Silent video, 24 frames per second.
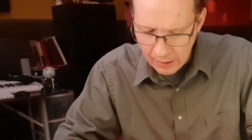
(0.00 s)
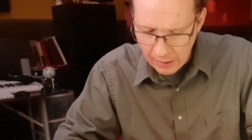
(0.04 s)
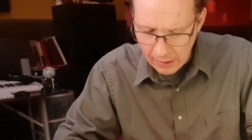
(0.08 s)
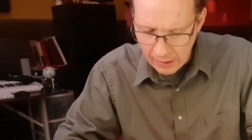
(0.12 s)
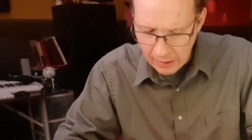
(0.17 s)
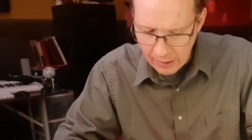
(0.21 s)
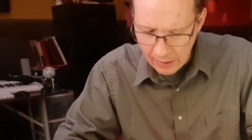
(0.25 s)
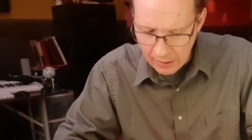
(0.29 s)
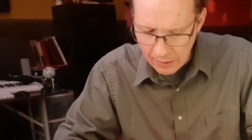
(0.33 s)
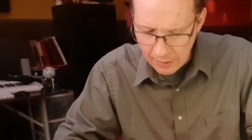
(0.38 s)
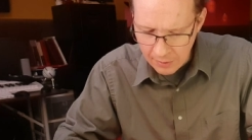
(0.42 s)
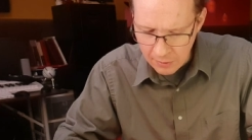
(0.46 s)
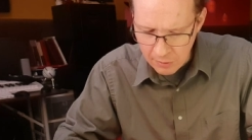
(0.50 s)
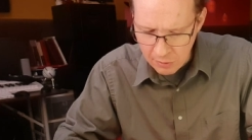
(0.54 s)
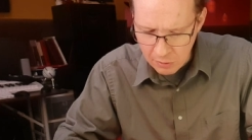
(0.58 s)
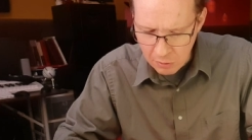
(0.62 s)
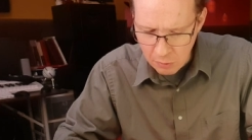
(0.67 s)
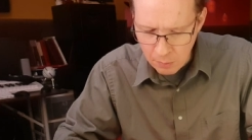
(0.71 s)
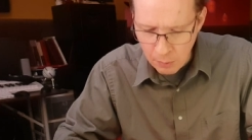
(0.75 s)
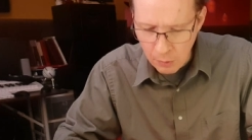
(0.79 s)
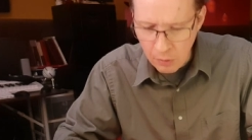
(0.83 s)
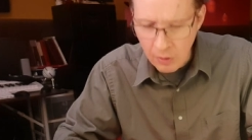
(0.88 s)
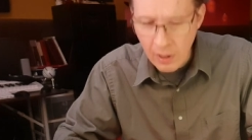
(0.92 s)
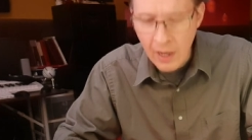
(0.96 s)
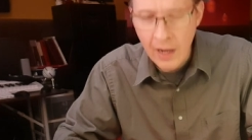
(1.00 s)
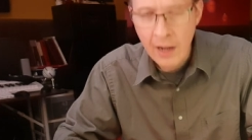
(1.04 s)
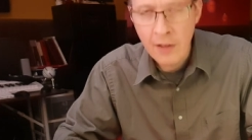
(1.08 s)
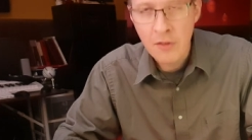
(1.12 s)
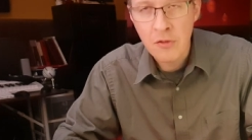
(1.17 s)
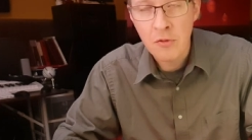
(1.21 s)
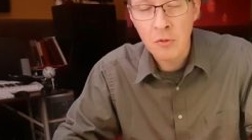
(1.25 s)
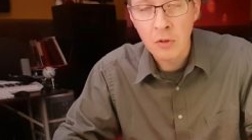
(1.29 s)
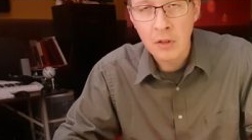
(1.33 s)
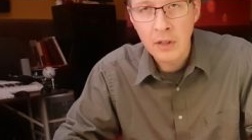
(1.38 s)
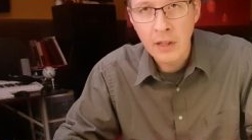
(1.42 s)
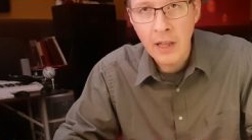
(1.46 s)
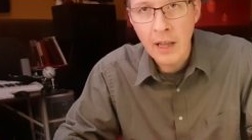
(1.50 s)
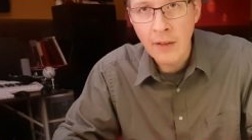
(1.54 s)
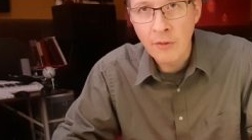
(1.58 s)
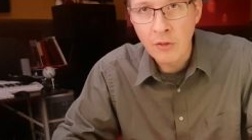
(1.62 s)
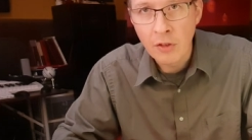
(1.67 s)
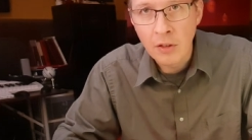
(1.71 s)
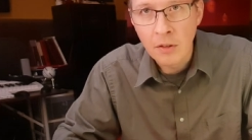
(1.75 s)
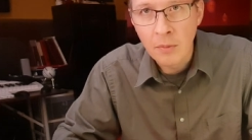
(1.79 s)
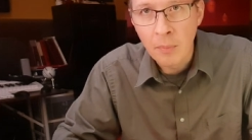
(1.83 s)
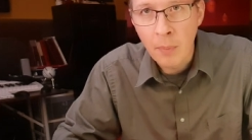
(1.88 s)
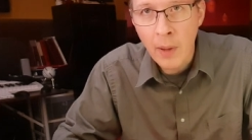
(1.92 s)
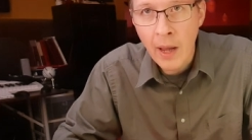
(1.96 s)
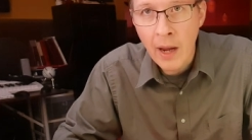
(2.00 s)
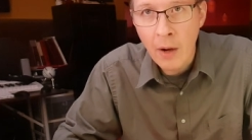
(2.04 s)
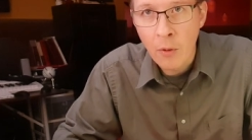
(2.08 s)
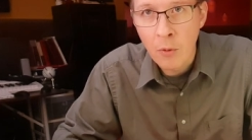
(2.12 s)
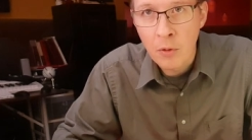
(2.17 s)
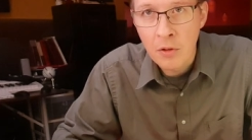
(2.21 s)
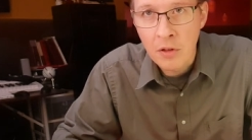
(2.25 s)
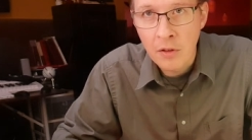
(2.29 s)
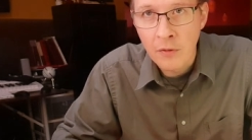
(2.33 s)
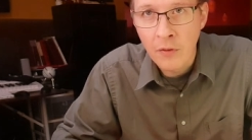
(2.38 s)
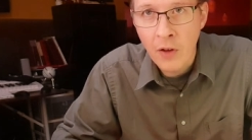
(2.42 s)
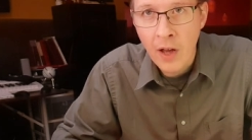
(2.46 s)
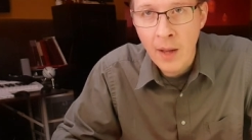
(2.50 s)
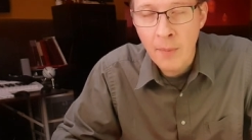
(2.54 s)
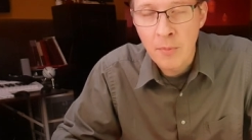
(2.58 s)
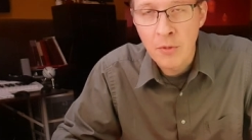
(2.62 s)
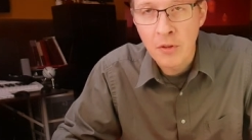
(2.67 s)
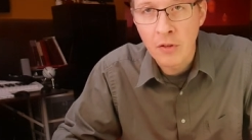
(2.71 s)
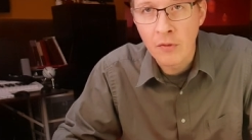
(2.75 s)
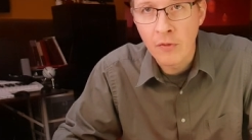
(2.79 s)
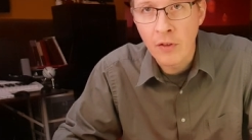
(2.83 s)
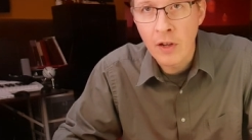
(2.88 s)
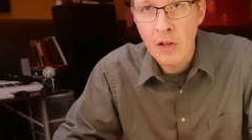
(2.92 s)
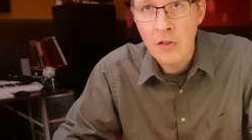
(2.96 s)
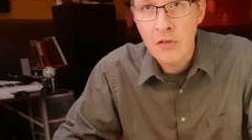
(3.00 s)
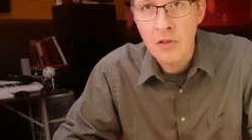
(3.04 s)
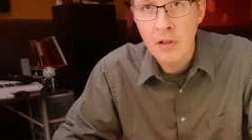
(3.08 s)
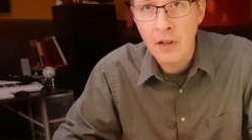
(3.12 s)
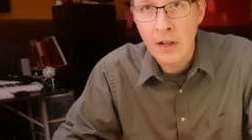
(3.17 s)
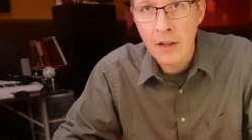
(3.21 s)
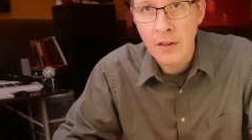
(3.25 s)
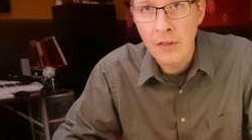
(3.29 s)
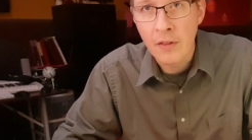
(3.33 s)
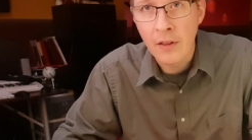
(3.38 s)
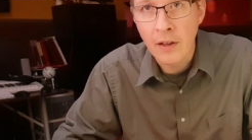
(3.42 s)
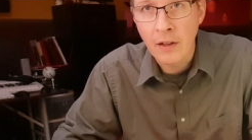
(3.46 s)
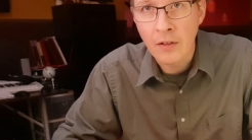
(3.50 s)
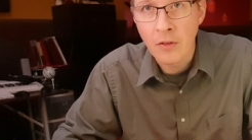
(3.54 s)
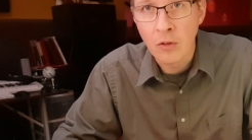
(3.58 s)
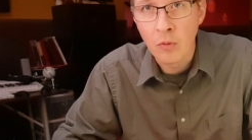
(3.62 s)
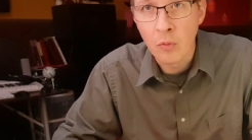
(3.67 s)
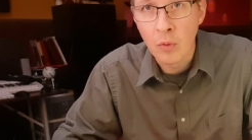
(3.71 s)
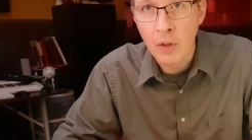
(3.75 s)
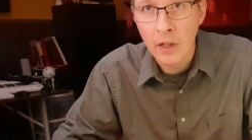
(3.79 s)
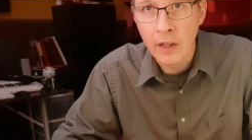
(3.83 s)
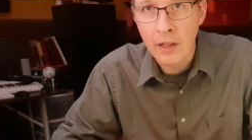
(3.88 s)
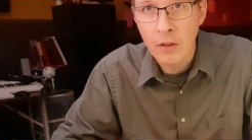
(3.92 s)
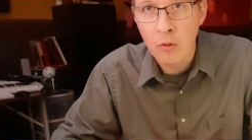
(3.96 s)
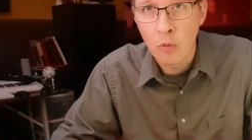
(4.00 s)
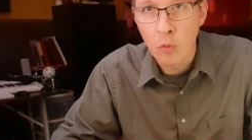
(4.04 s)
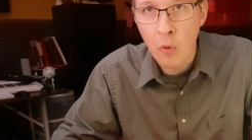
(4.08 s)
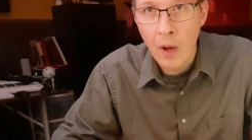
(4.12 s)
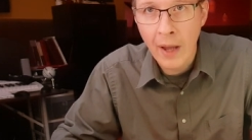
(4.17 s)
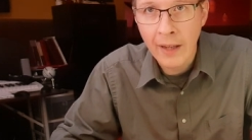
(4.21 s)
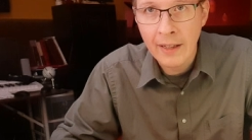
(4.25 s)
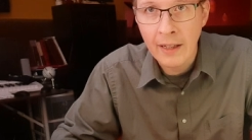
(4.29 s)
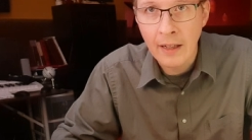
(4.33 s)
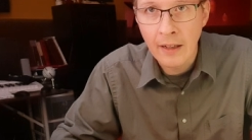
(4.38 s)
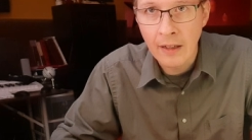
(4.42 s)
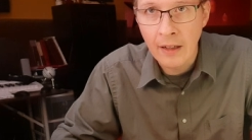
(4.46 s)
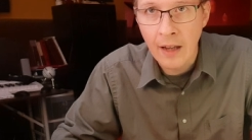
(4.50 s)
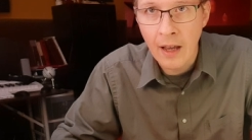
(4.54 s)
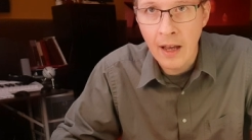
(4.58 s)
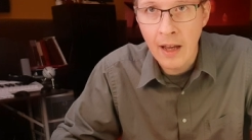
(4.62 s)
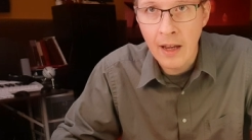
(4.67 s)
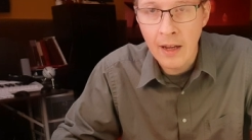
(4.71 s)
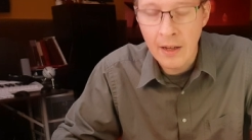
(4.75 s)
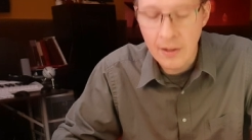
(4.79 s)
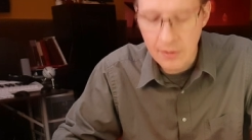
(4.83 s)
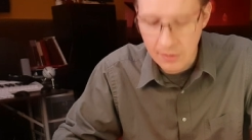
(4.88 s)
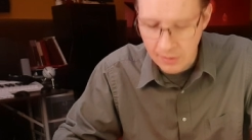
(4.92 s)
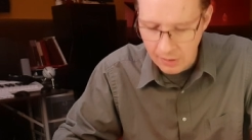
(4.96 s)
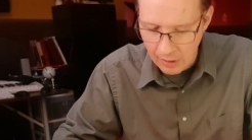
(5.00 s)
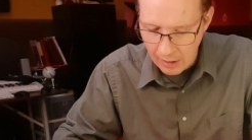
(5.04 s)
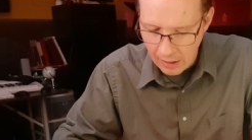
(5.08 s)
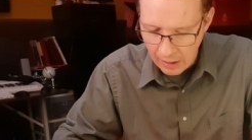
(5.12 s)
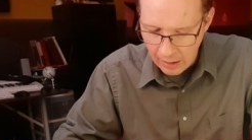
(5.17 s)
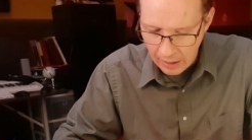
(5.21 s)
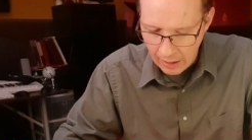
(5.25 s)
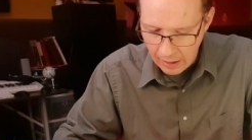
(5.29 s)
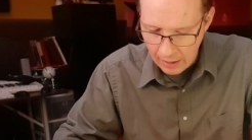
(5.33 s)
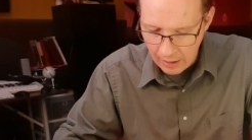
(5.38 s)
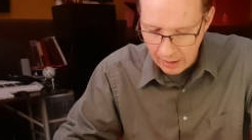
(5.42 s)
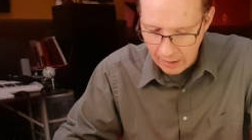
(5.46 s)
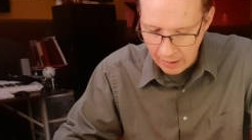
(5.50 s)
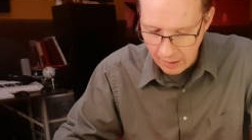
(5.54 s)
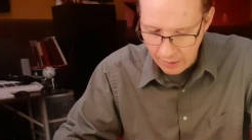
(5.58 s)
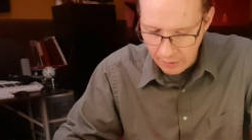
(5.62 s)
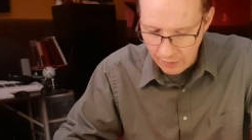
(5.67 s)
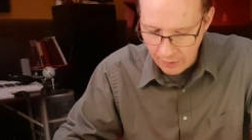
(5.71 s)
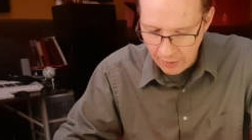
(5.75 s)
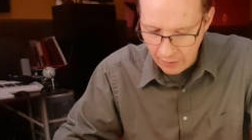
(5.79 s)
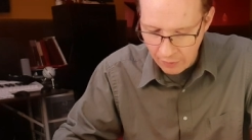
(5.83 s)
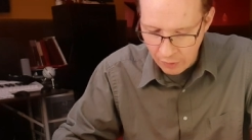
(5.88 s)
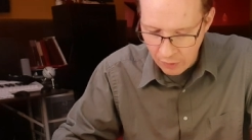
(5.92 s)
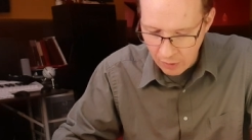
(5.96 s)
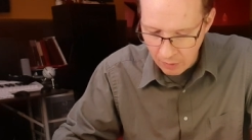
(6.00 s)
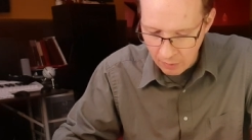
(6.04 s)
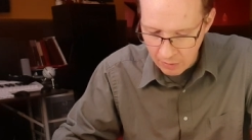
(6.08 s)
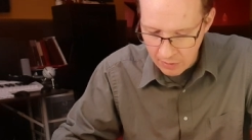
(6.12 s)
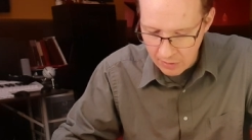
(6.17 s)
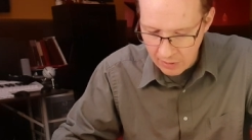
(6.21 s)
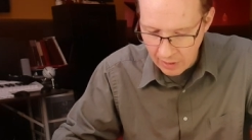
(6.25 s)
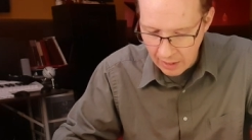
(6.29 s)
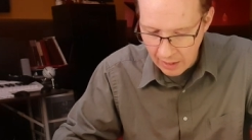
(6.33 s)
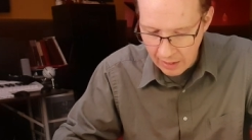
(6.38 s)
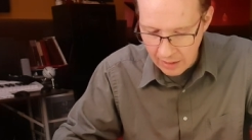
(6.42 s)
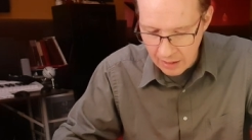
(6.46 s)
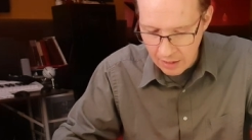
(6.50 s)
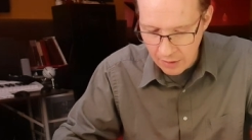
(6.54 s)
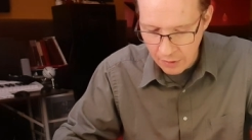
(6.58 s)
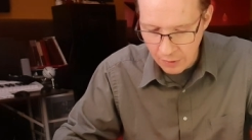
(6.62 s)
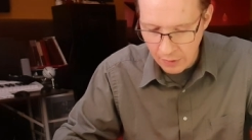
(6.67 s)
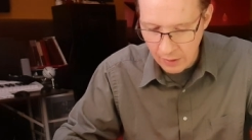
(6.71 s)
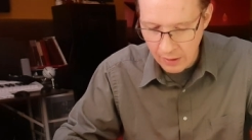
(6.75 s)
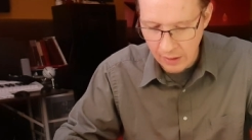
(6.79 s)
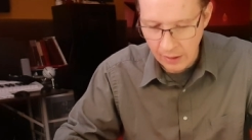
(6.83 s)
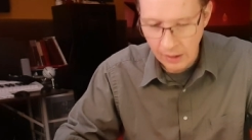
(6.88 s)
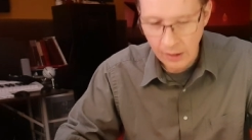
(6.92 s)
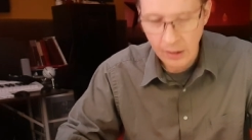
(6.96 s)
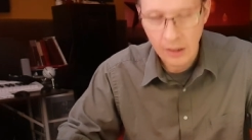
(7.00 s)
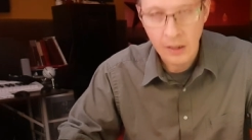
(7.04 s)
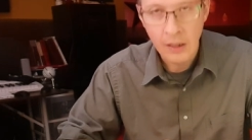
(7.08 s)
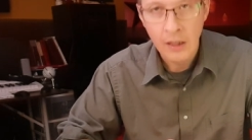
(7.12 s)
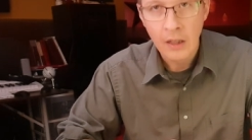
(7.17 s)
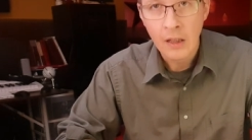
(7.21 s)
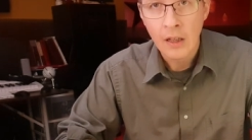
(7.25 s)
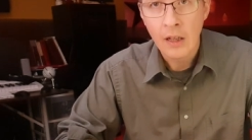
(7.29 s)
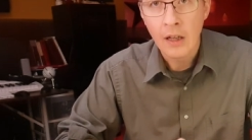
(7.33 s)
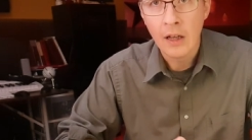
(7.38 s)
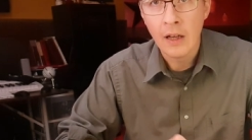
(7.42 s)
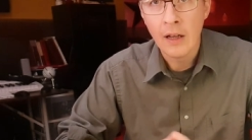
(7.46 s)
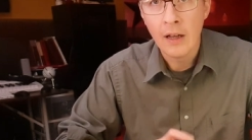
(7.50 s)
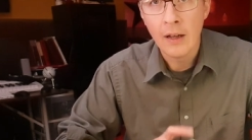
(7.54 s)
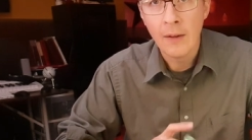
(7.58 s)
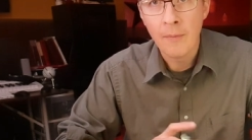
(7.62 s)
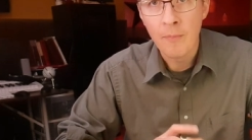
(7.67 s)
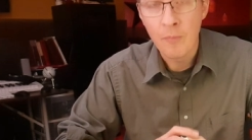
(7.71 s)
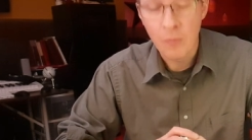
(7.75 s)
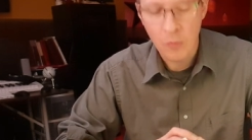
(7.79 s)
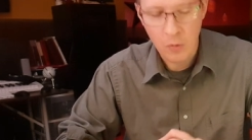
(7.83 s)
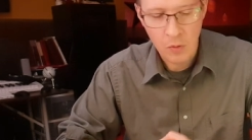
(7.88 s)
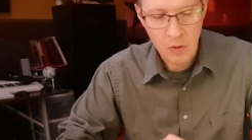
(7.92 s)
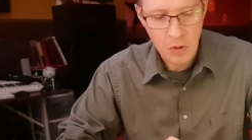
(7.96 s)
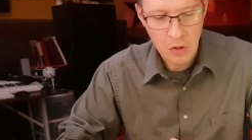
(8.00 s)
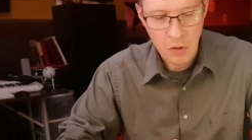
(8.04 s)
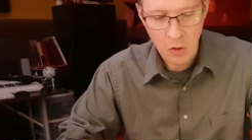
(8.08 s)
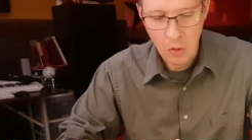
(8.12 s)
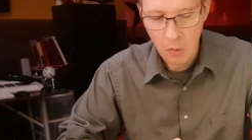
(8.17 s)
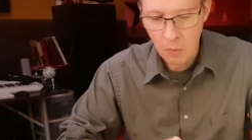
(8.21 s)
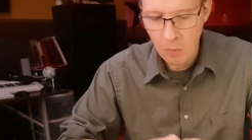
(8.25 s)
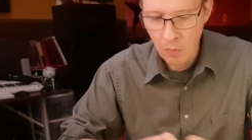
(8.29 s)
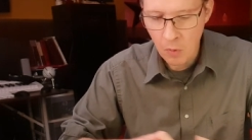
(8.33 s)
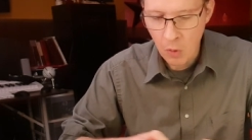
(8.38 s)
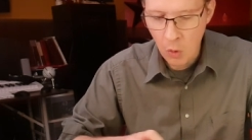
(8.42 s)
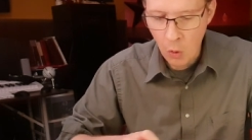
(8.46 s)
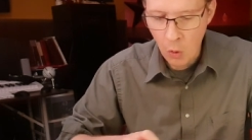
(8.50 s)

uh, supernatural level powers of observation, I think, to really recognize uh, that there is anything, you know,